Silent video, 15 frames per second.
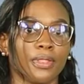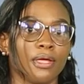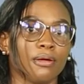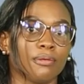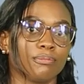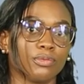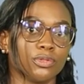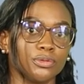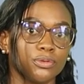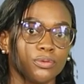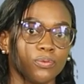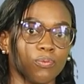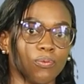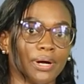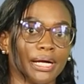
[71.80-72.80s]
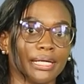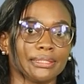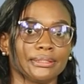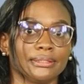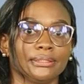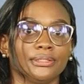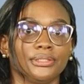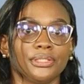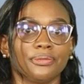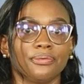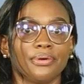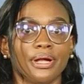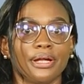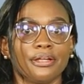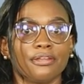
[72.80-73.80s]
Module 1, General
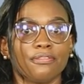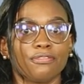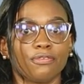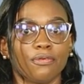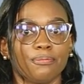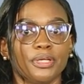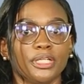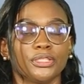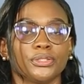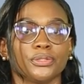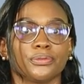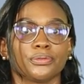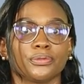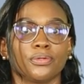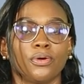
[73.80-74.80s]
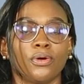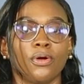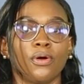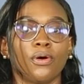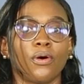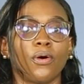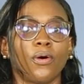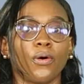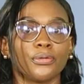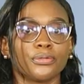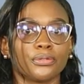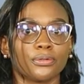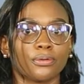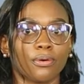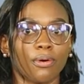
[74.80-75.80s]
Information on the
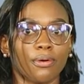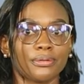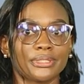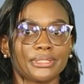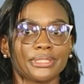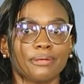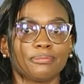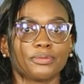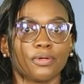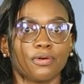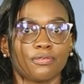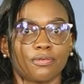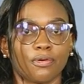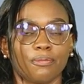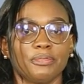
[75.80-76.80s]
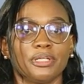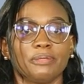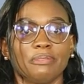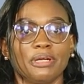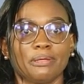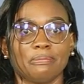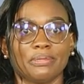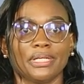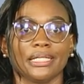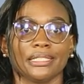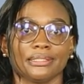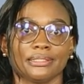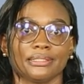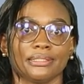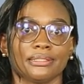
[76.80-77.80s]
concept of commitment
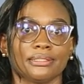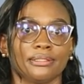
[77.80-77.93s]
plans.